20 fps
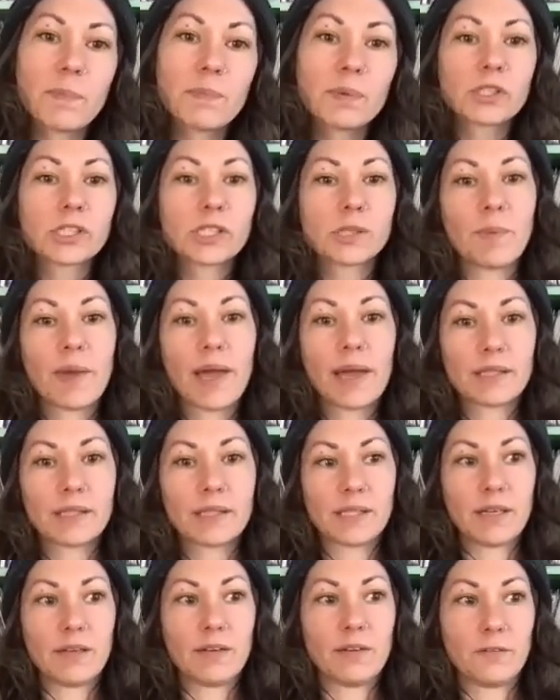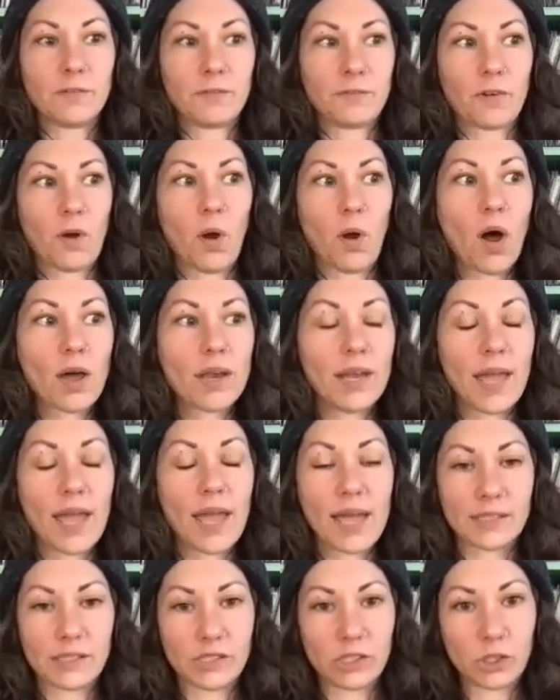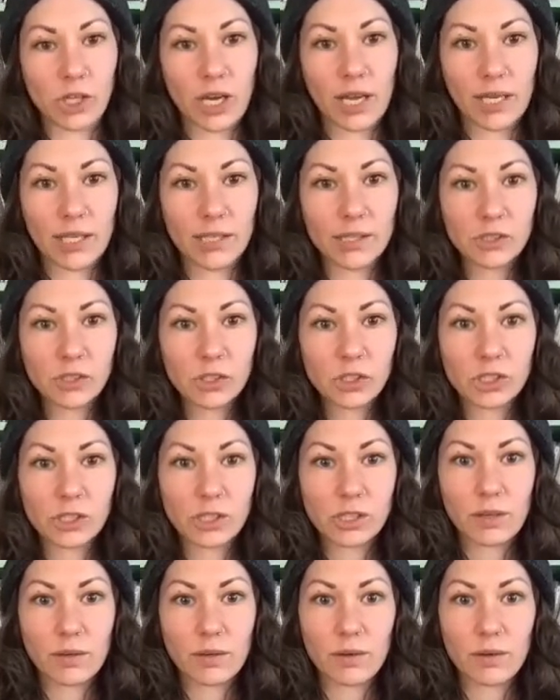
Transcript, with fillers: perspective on it has changed